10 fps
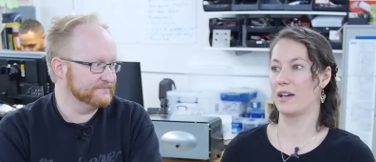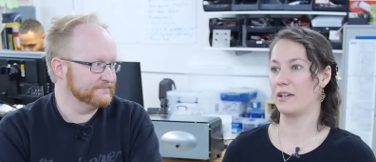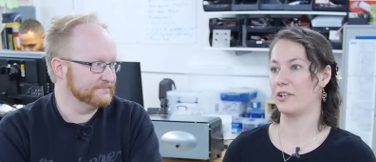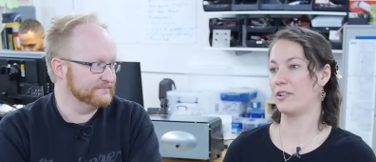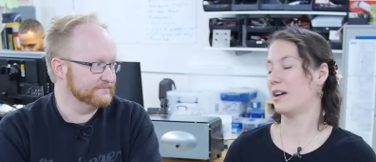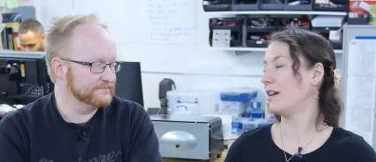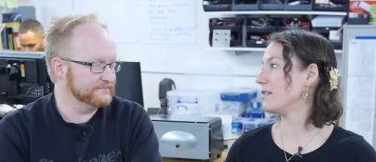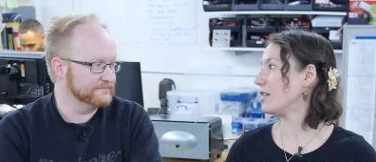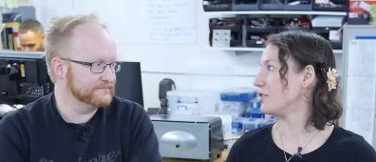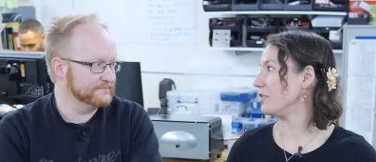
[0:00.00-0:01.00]
Speaker 1: that you're
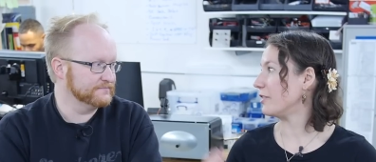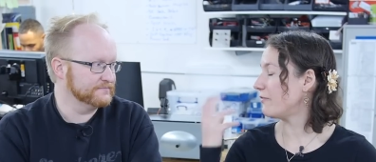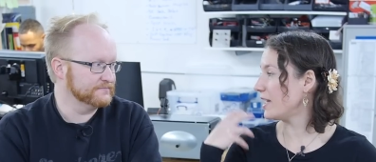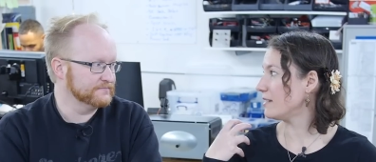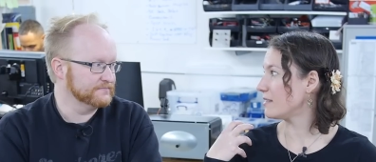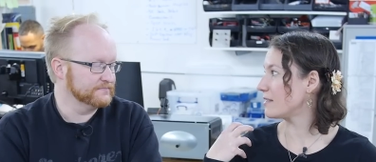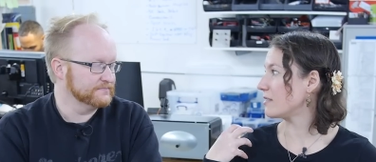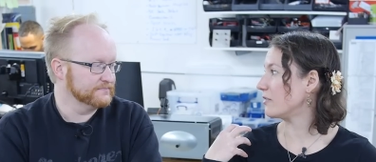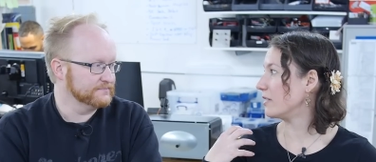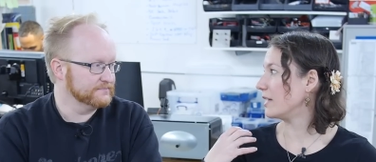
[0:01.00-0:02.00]
not touching your
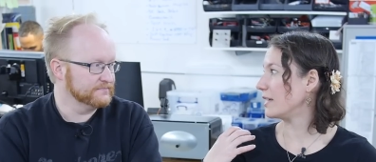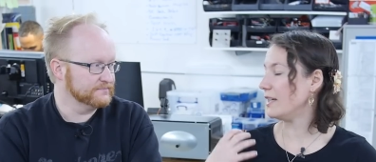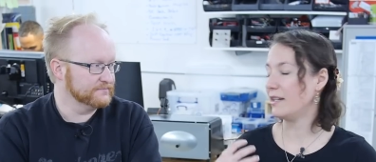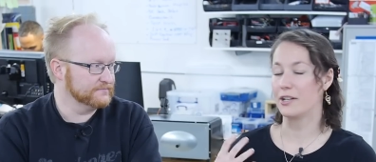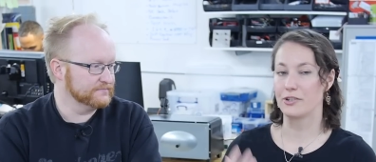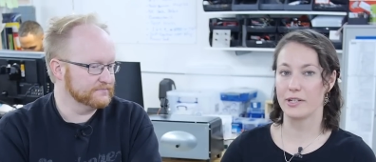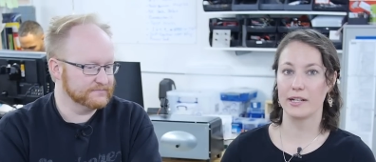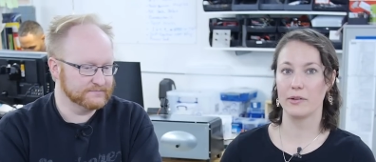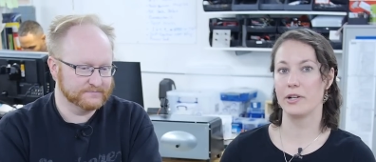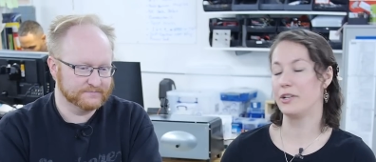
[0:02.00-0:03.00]
face or like eating or
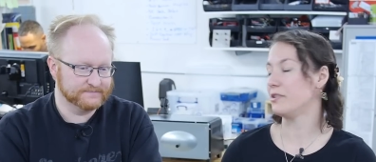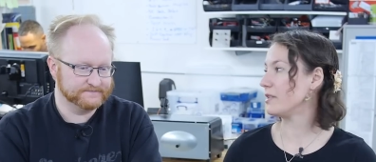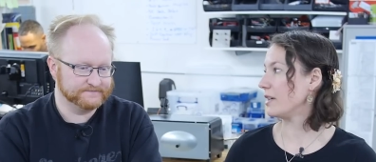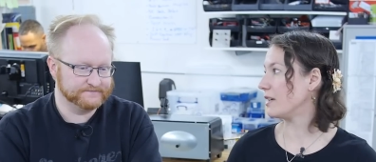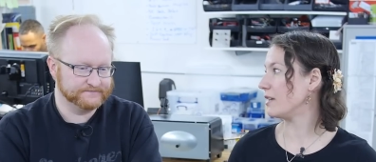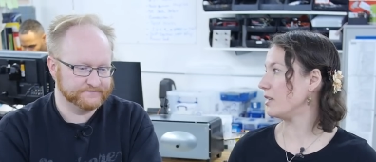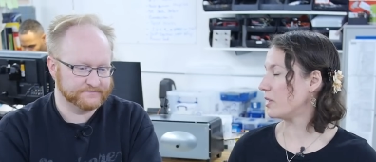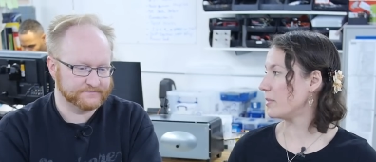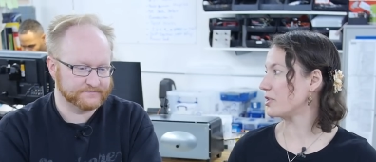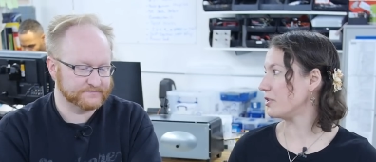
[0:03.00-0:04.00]
drinking while you're using it, and you
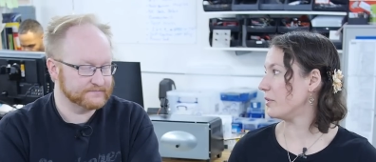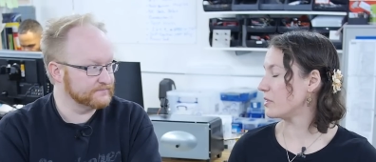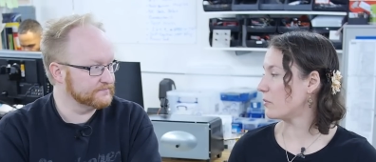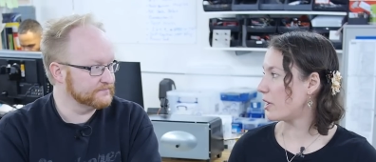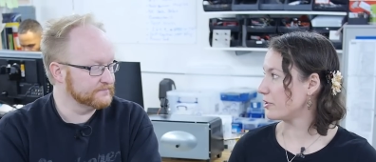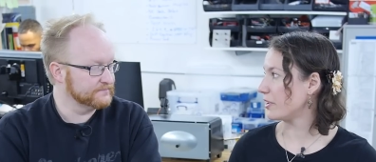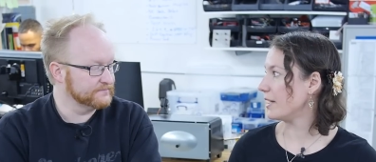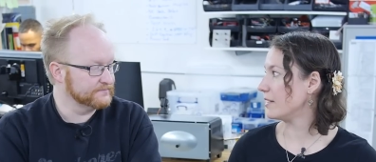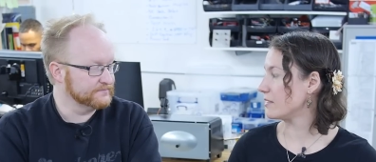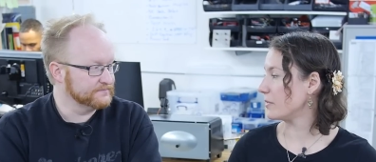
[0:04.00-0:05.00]
want to make sure you always wash your
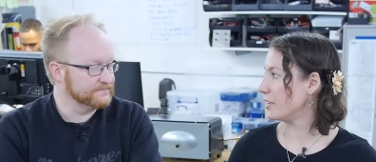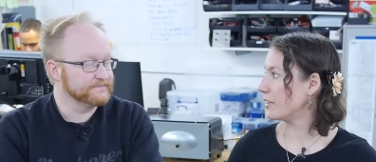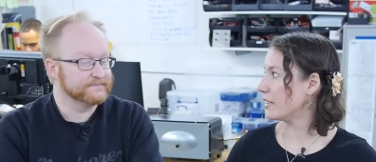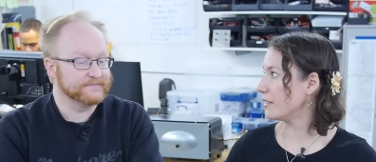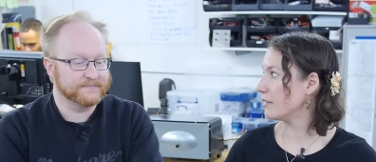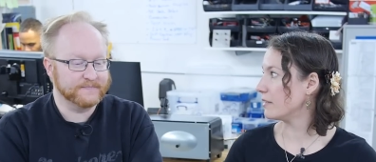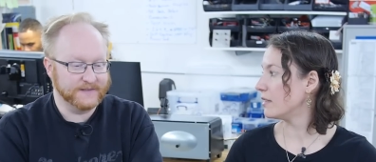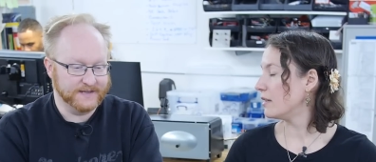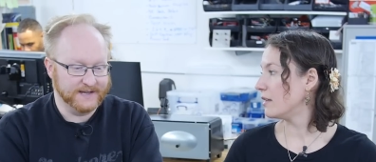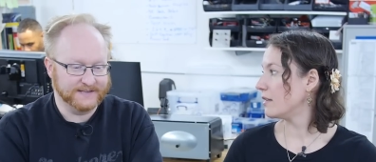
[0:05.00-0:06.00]
hands when you're done.
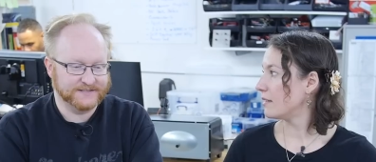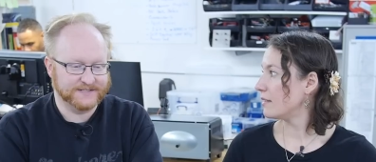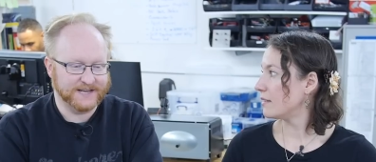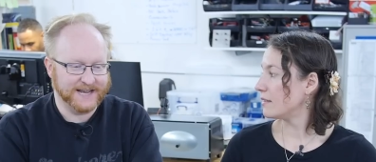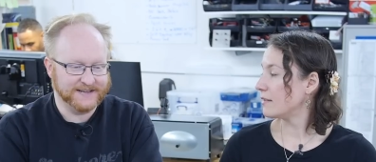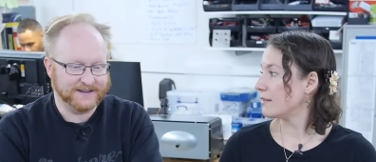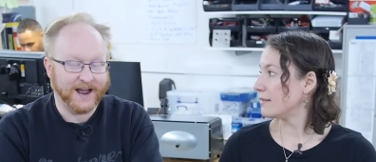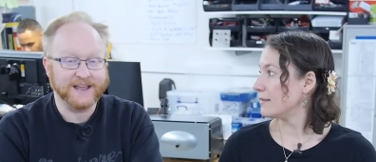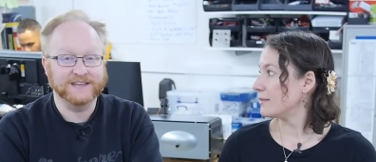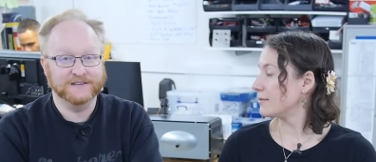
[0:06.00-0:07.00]
Speaker 2: Yes, I,
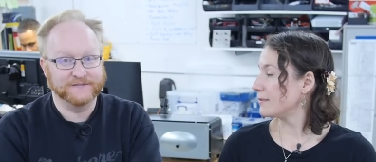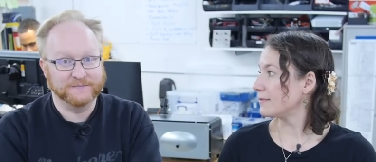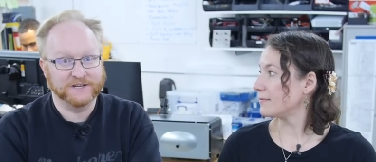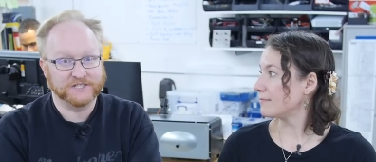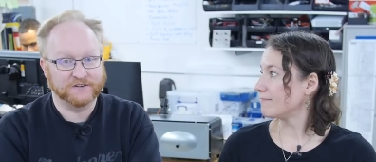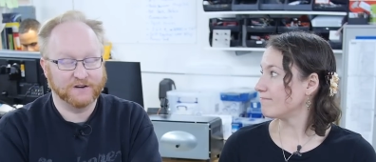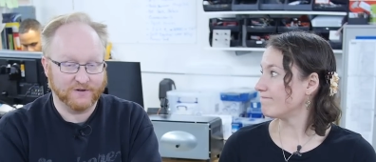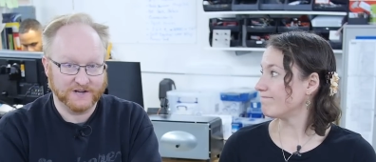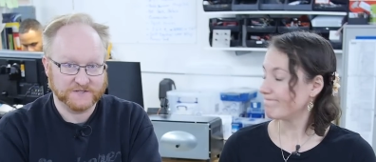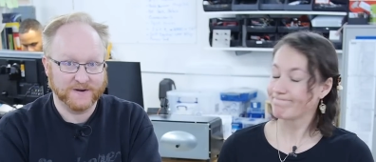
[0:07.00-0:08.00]
I even make sure I
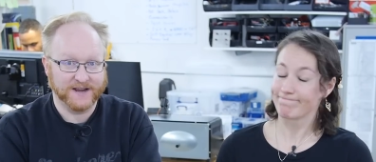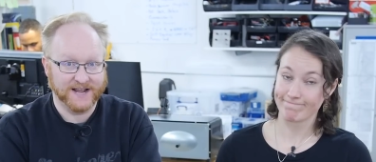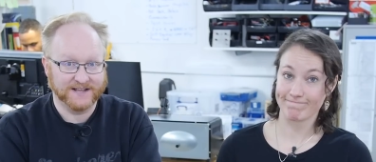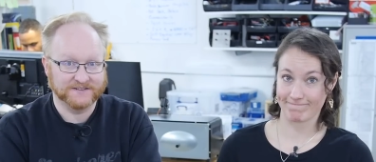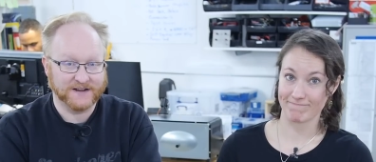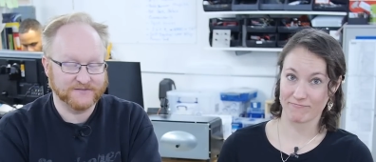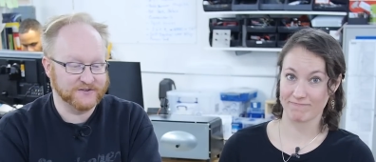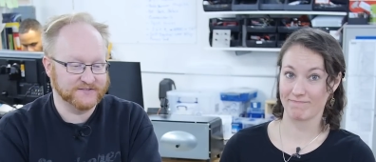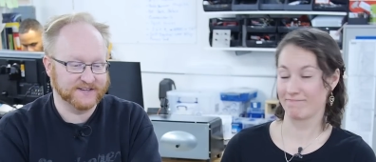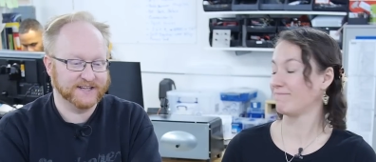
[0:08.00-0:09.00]
wash my hands after
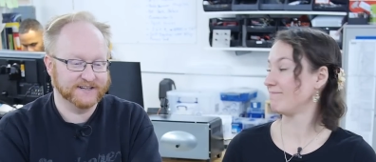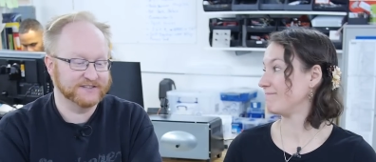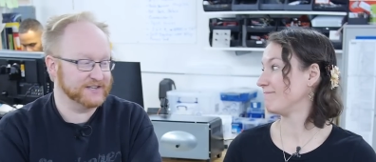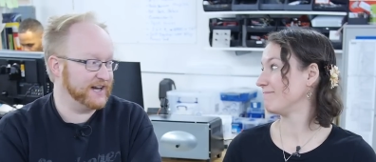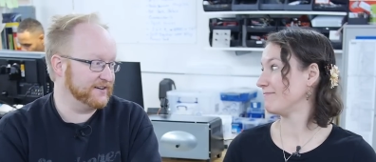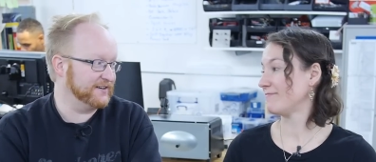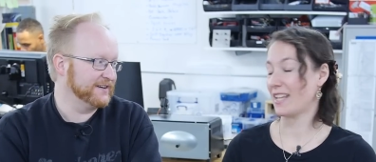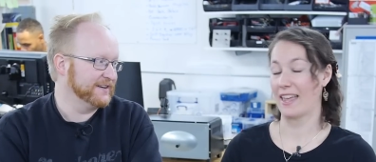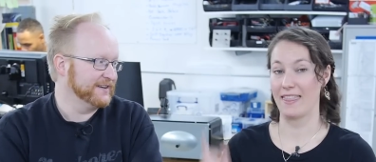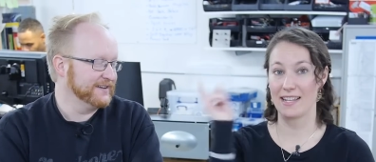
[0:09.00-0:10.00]
using leaded
Speaker 1: solder.
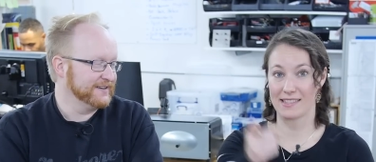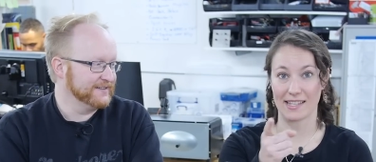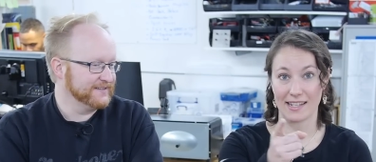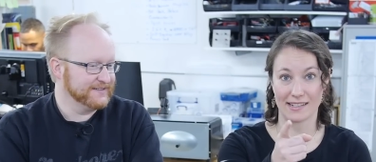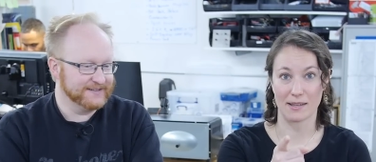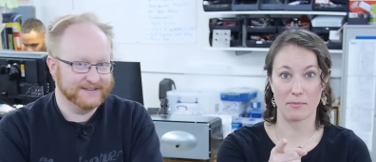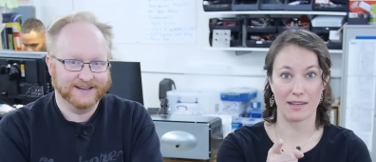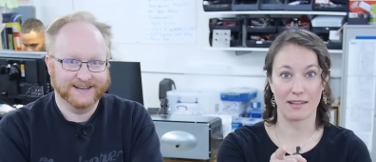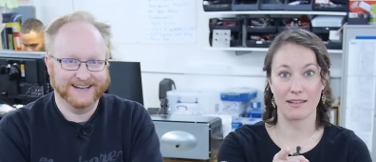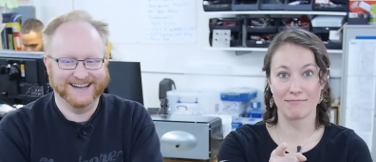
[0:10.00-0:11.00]
And that's saying
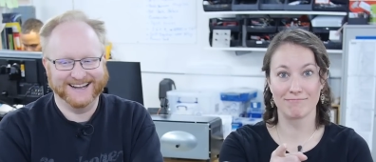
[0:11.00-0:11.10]
something.